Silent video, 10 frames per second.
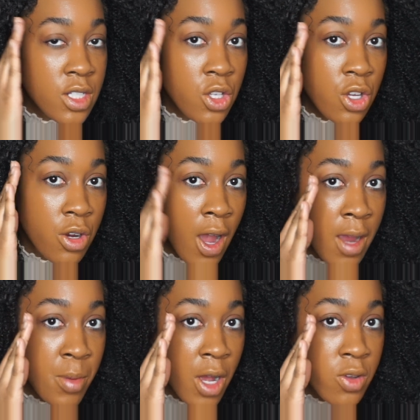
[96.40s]
to your
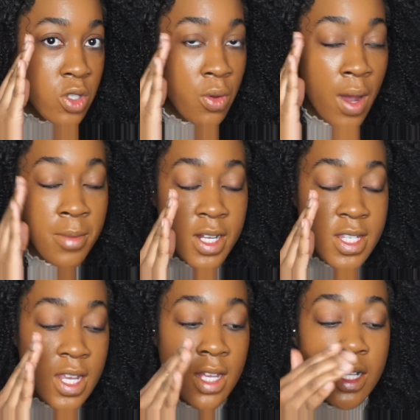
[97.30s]
eyebrow. So I'm not
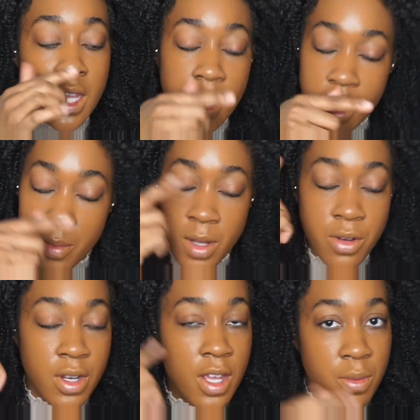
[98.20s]
saying clean it up
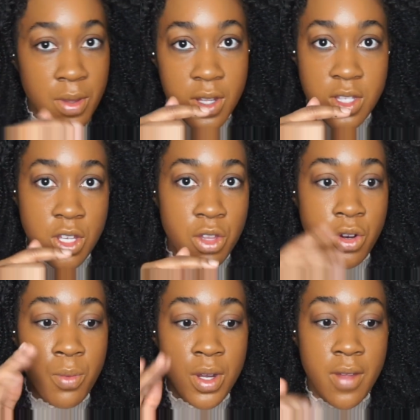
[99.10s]
underneath with concealer
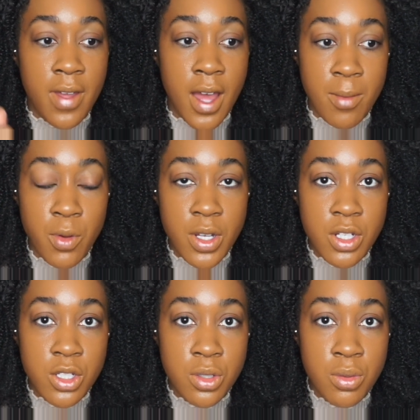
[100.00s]
or whatnot like I'm going to
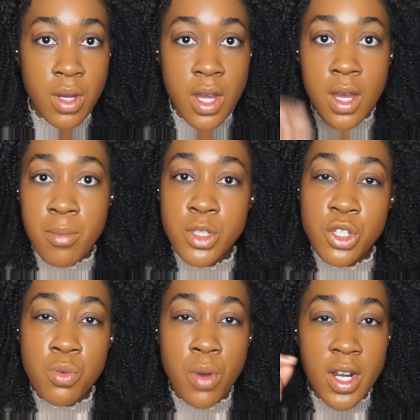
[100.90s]
do, but
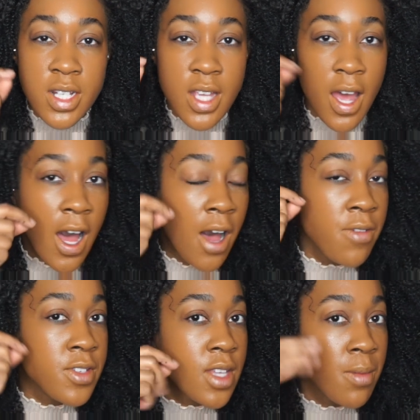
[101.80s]
you want it to
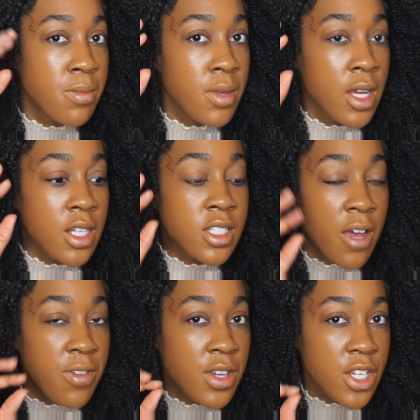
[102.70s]
have some
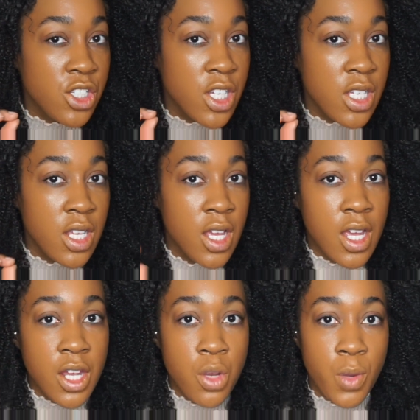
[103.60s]
definition,
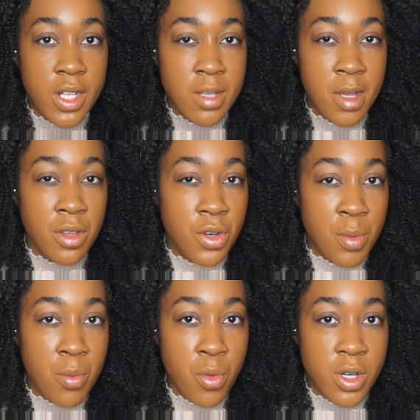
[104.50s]
and you want it to be a little
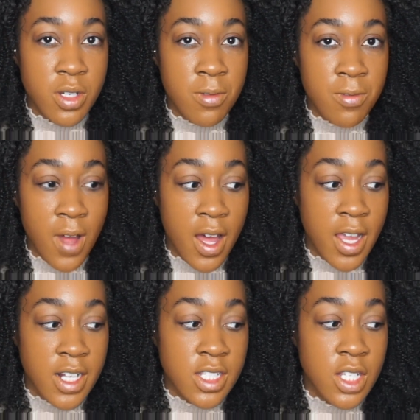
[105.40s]
bit more
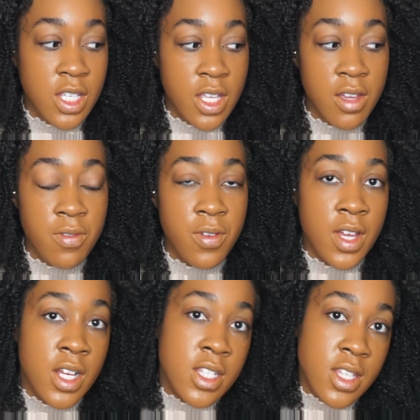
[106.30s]
defined to give
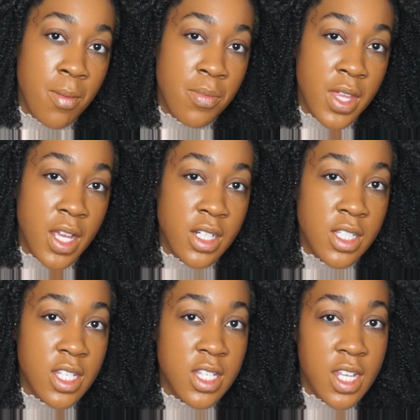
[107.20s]
something
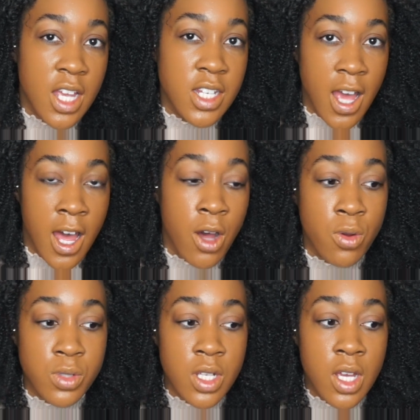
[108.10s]
to stand
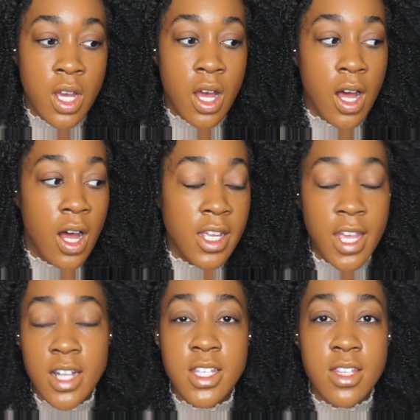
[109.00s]
out
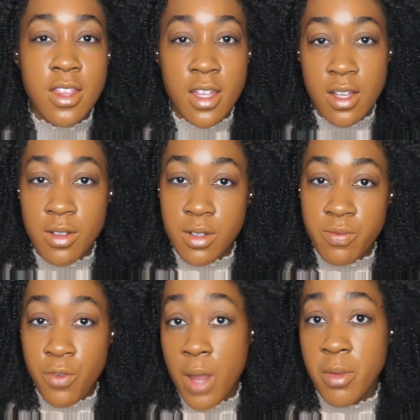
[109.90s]
against the
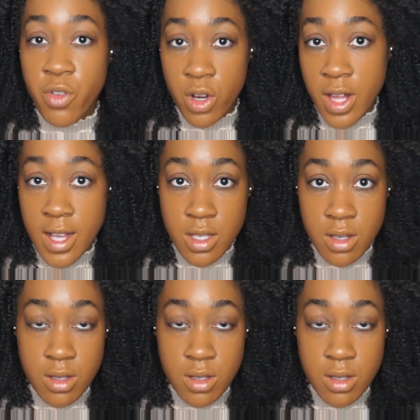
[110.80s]
frame of your glasses.